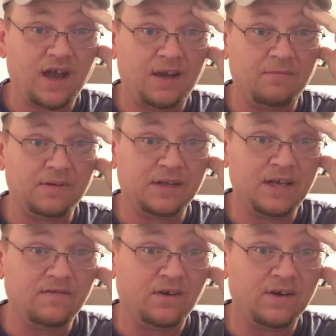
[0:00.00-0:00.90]
I
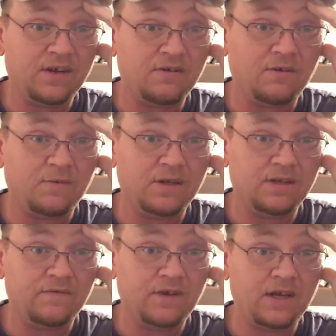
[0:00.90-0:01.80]
believe, on here on one of
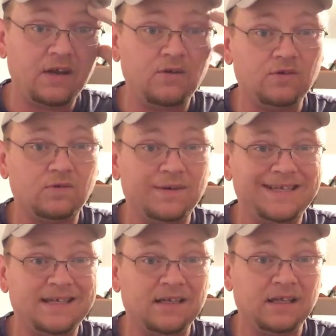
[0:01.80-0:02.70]
the videos
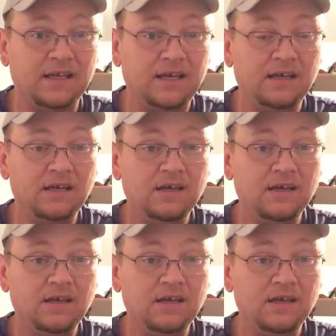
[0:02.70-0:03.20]
recently.